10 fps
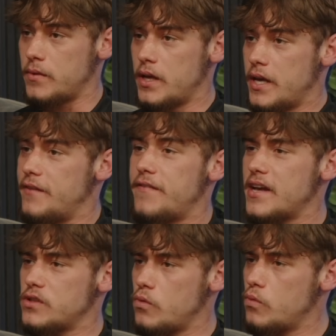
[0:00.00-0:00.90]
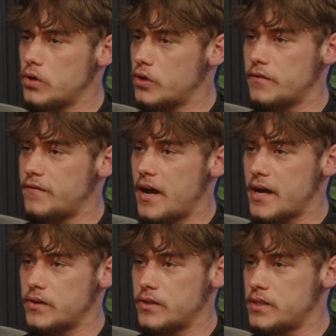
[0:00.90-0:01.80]
He fights all the good
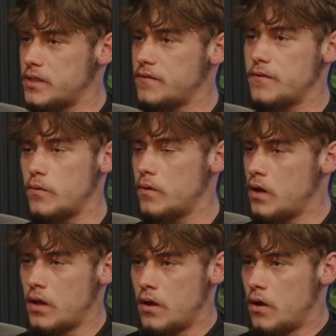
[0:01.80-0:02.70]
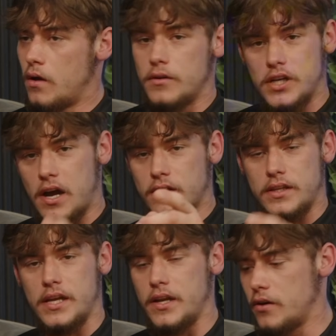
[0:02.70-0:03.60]
fighters. He's fought. Shout out
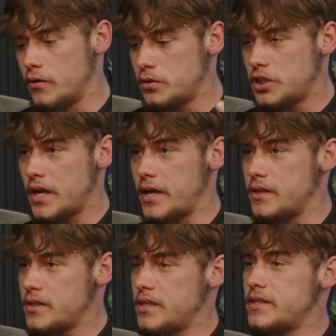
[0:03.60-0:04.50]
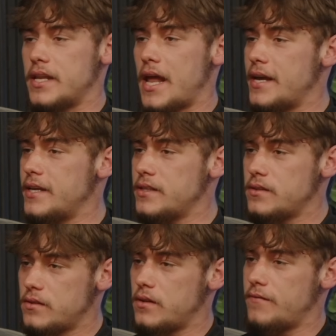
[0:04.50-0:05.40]
Dino, Jays. He
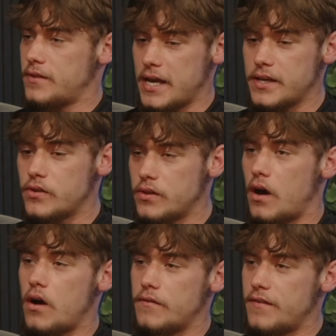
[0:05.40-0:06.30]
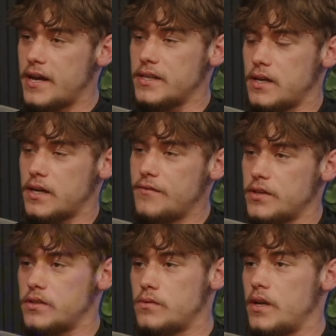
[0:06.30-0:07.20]
takes on the hard fights. I give it
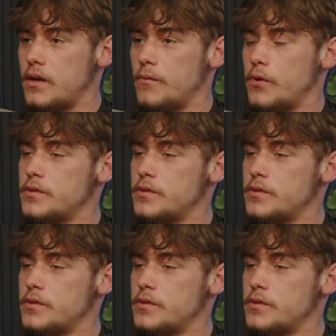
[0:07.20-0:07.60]
to 20M Rose.